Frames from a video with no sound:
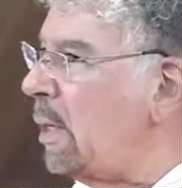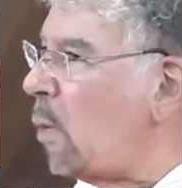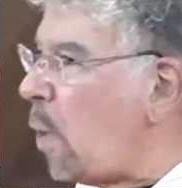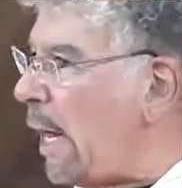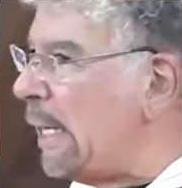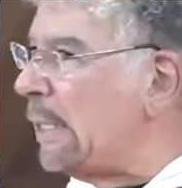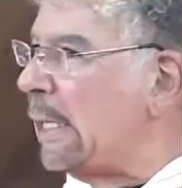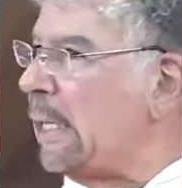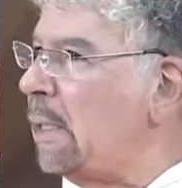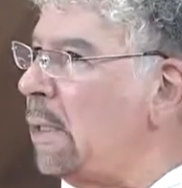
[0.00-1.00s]

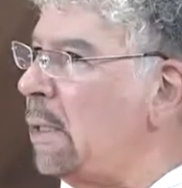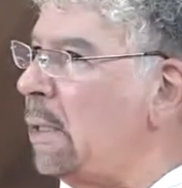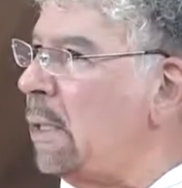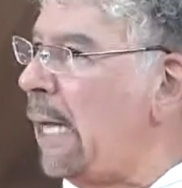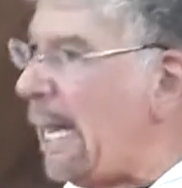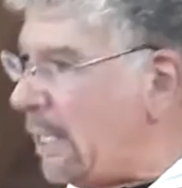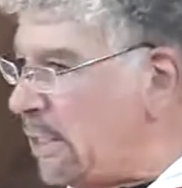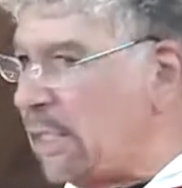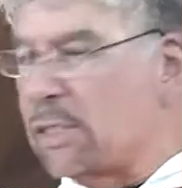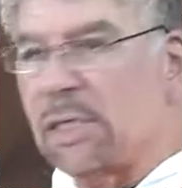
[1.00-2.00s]
quietly, at a
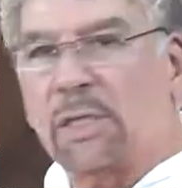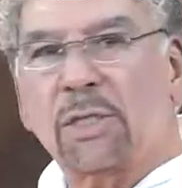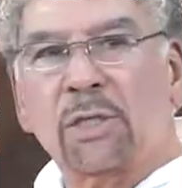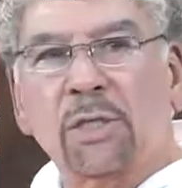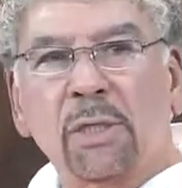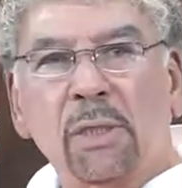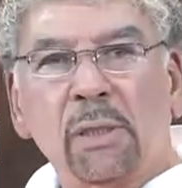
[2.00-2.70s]
distance,